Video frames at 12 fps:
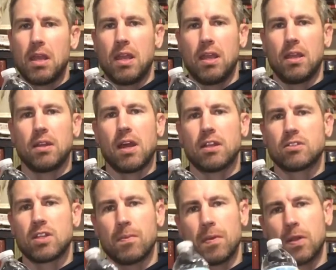and I
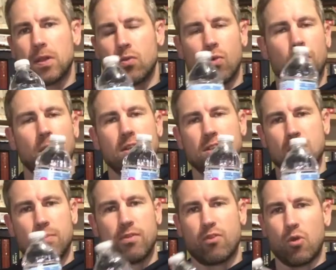typically replenish
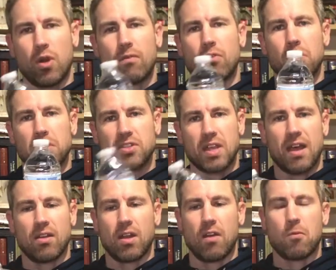it before it ever runs
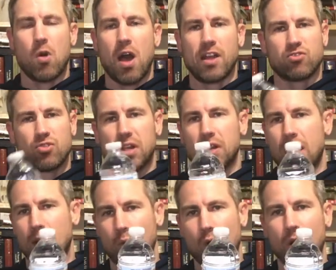out. I drink a
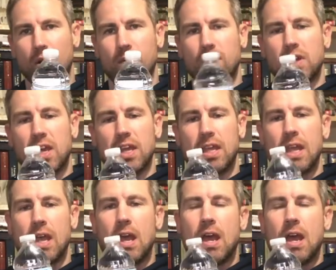lot of water every day.